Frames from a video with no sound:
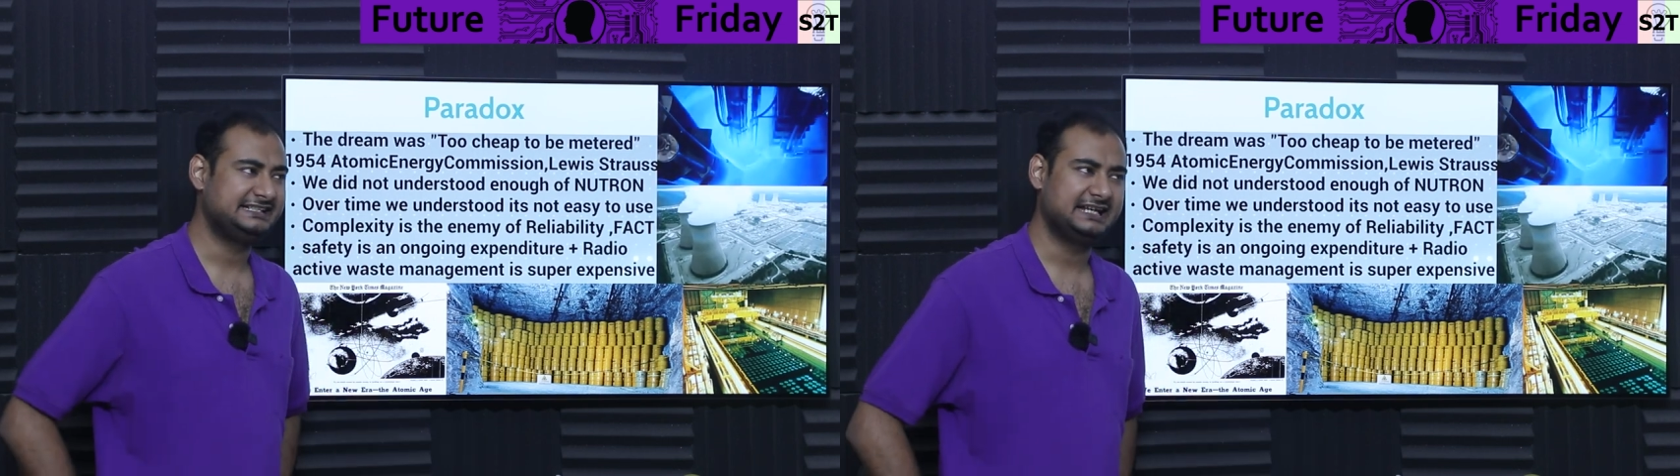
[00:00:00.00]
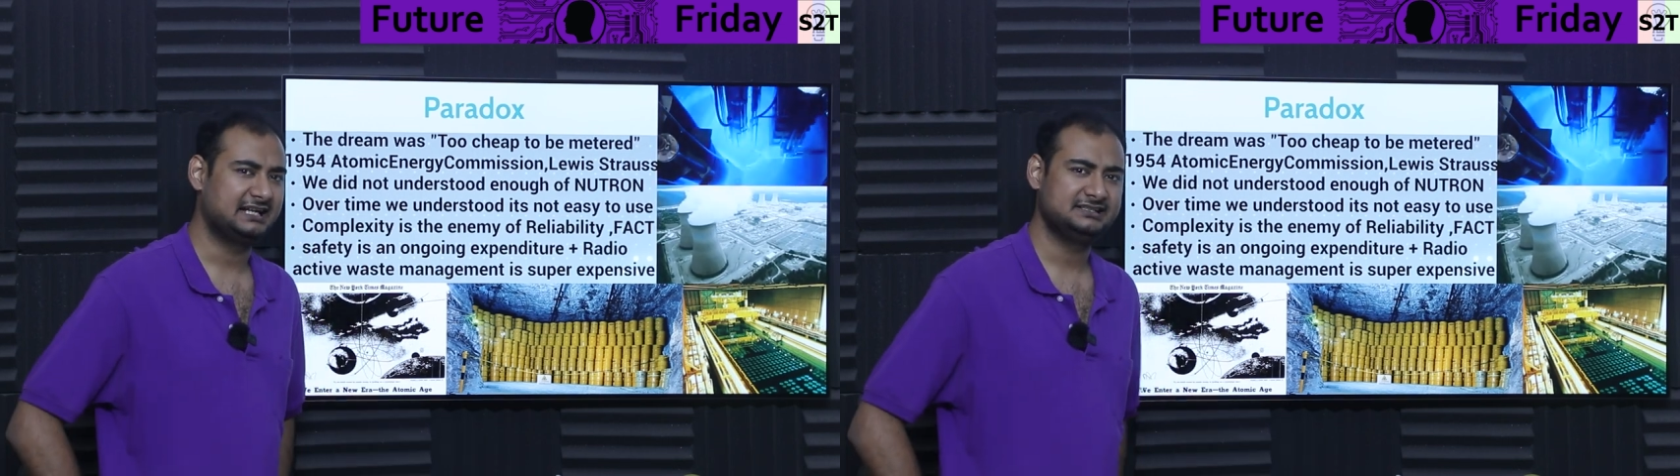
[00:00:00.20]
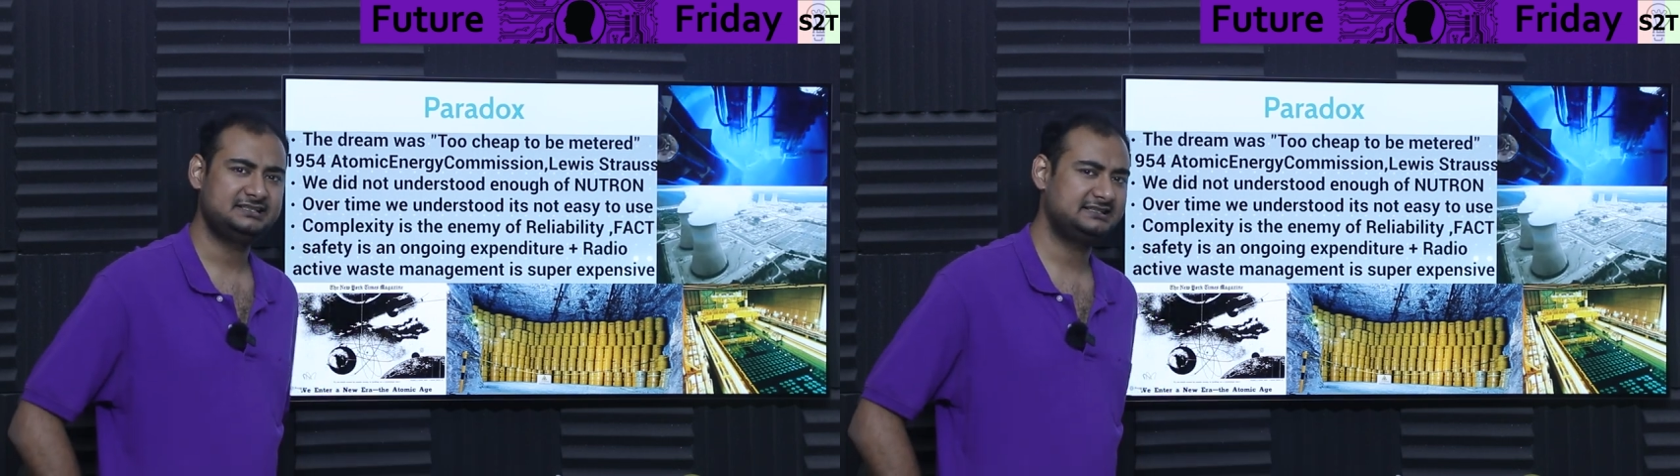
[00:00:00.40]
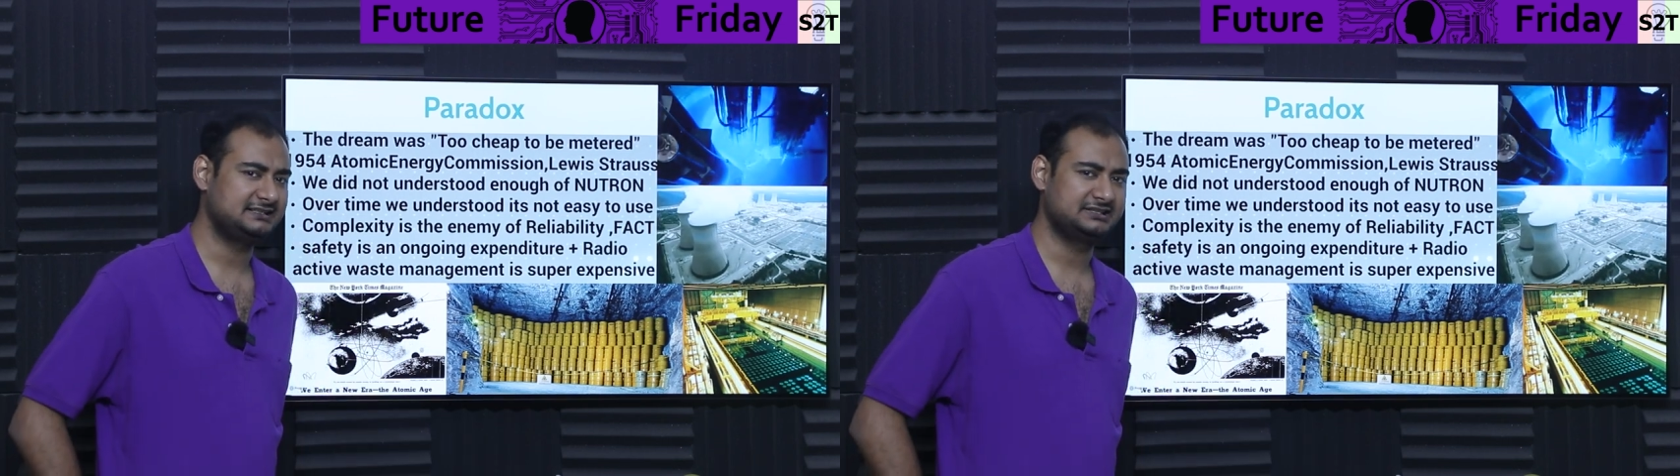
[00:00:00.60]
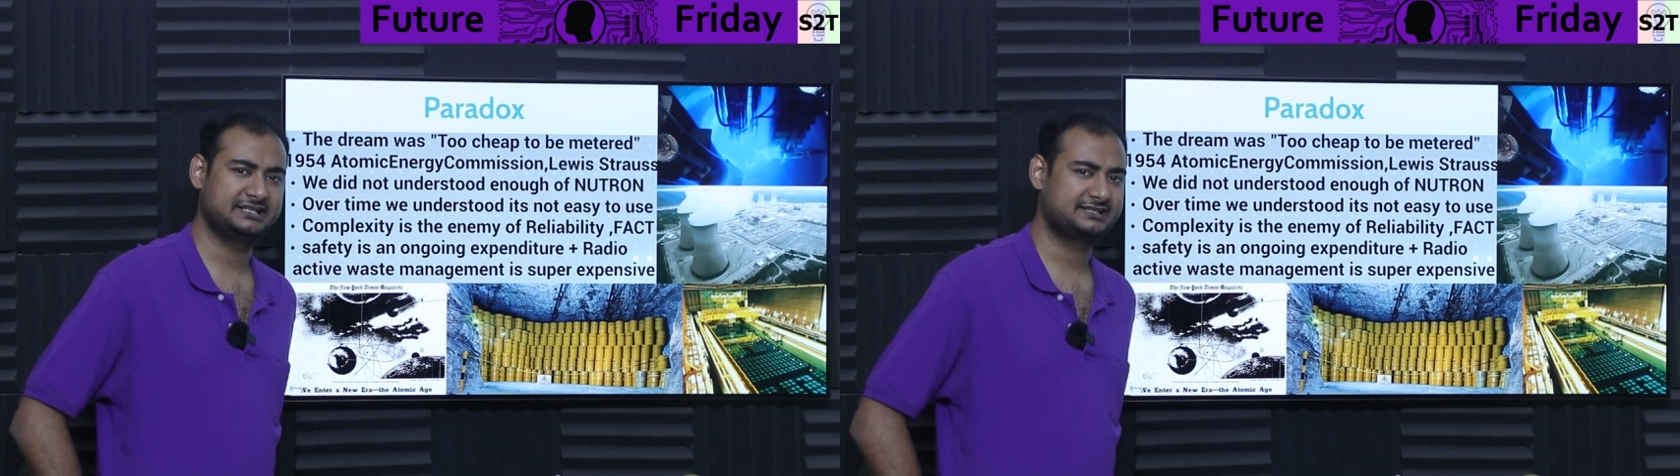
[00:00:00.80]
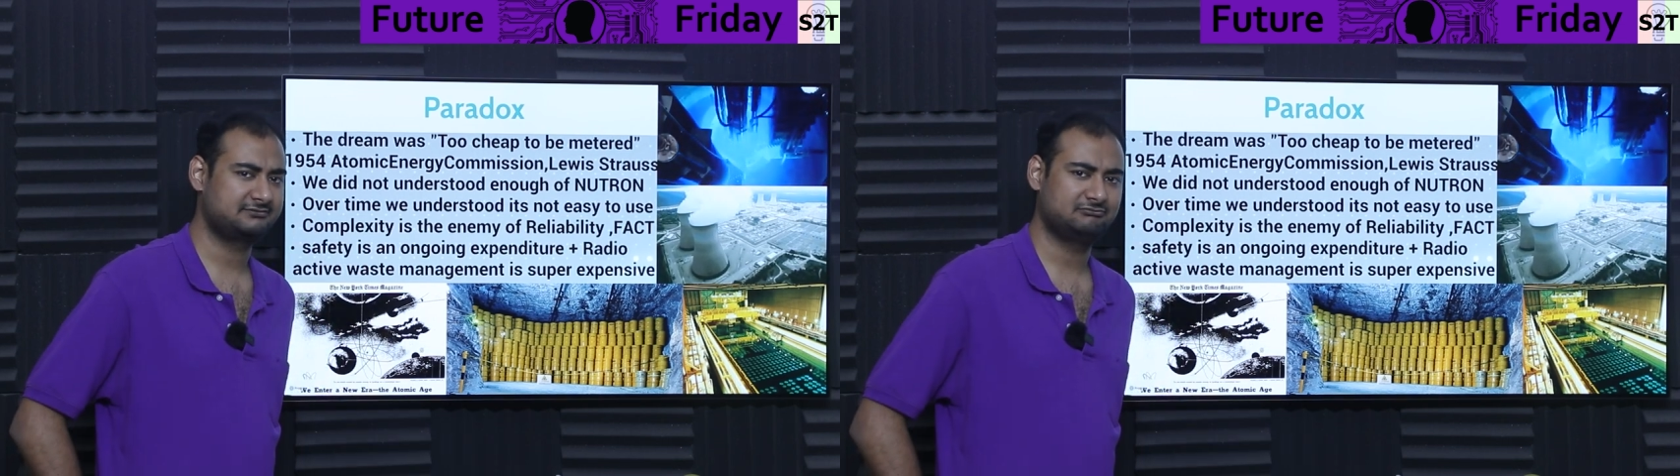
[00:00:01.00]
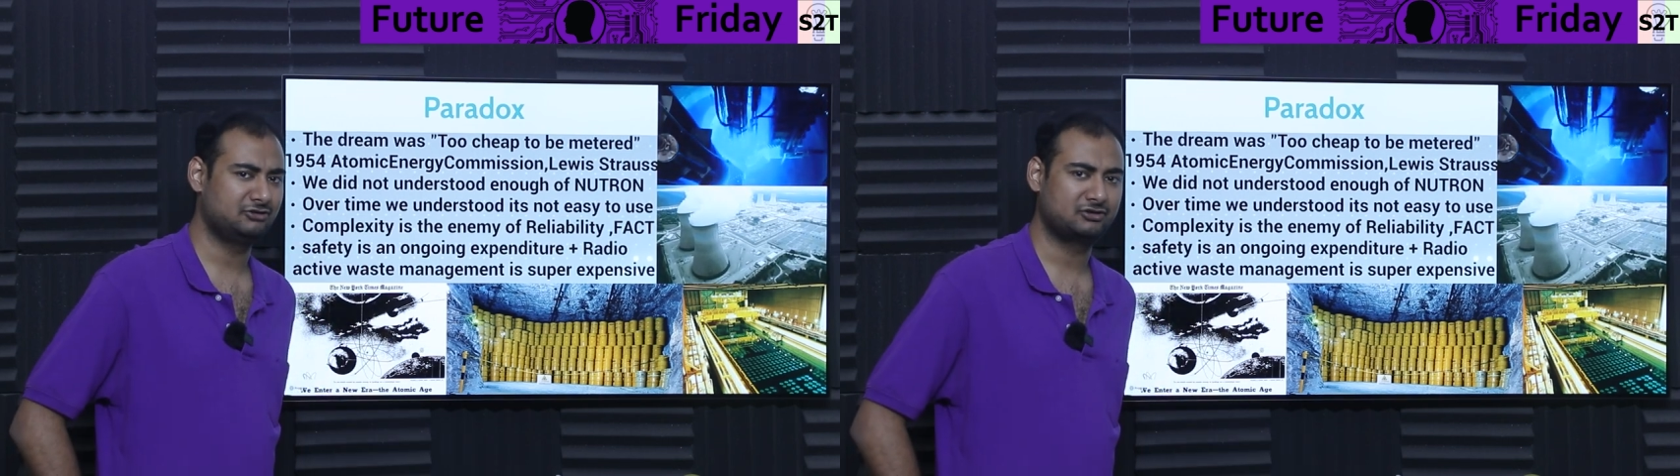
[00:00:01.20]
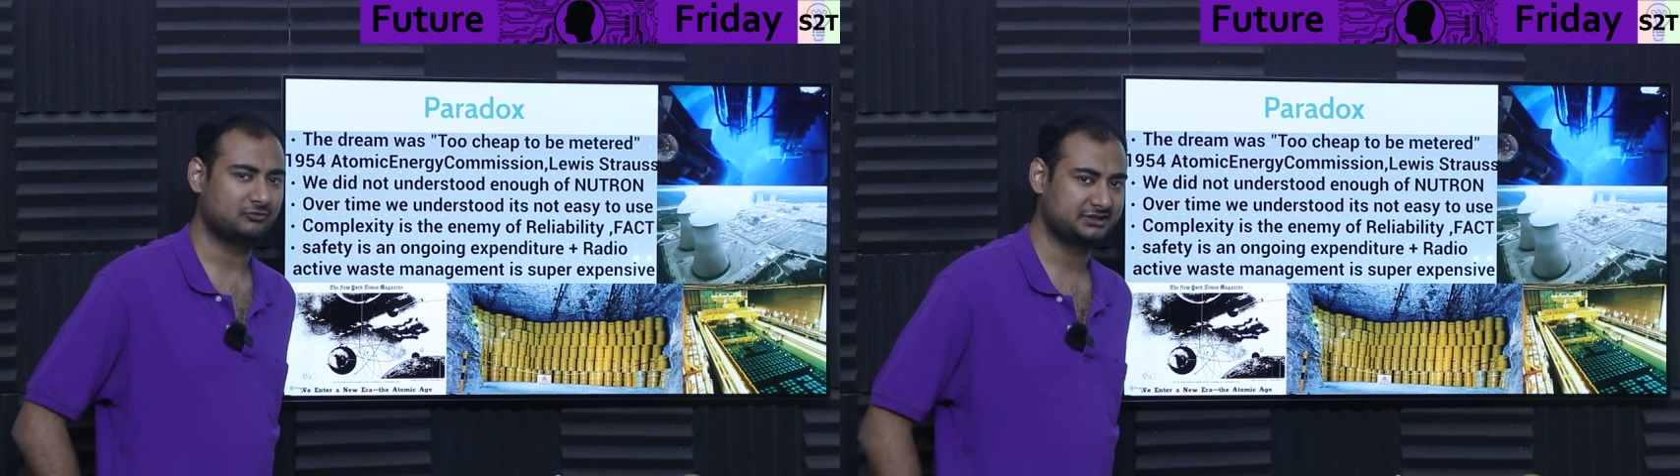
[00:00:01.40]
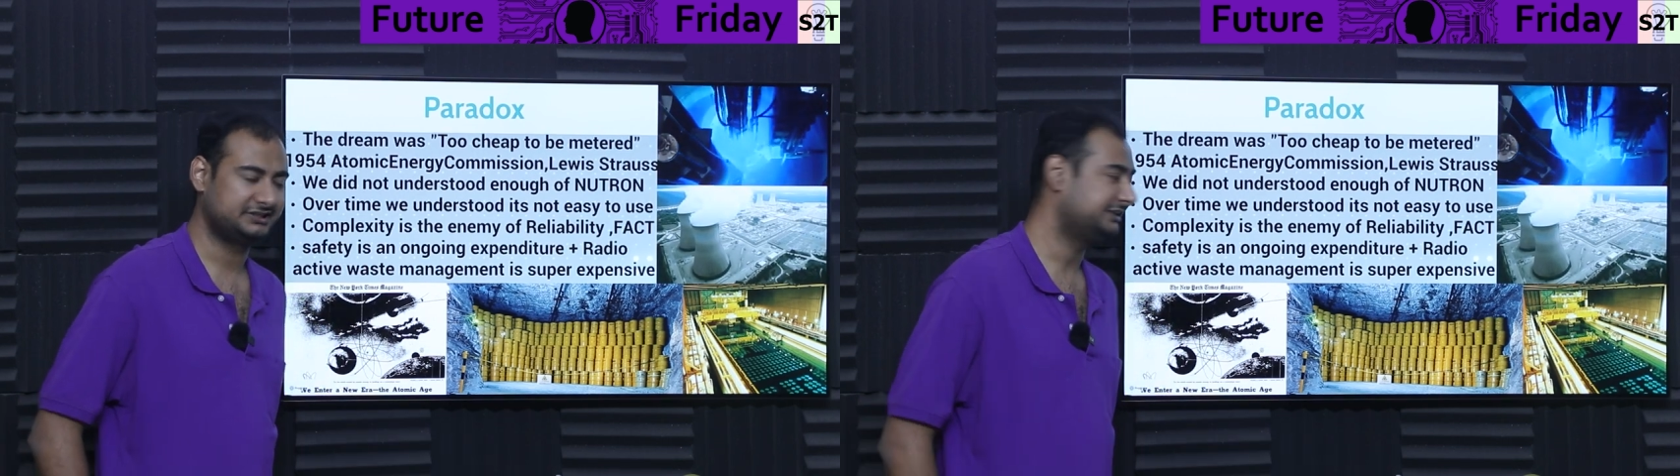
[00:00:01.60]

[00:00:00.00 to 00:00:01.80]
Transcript: yeah, this is just not worth